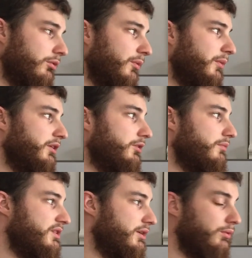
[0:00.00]
momentum
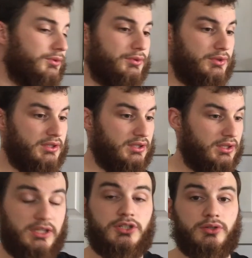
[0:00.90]
is equal to the
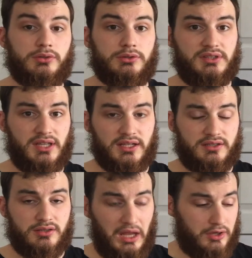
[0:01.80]
initial net
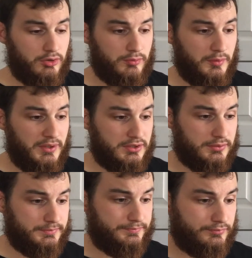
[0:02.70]
angular momentum.
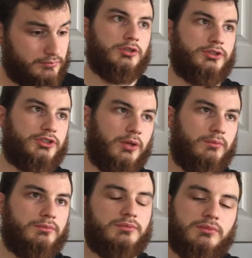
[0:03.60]

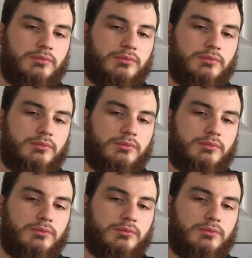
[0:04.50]
Some